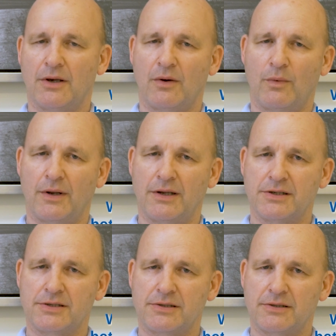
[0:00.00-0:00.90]
when
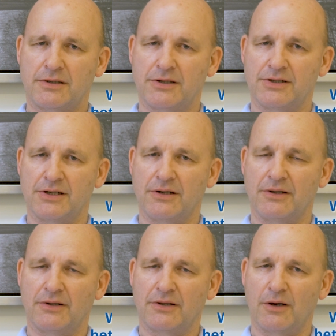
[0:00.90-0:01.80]
it's considered
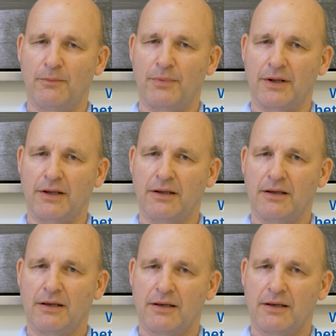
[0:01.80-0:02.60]
that the company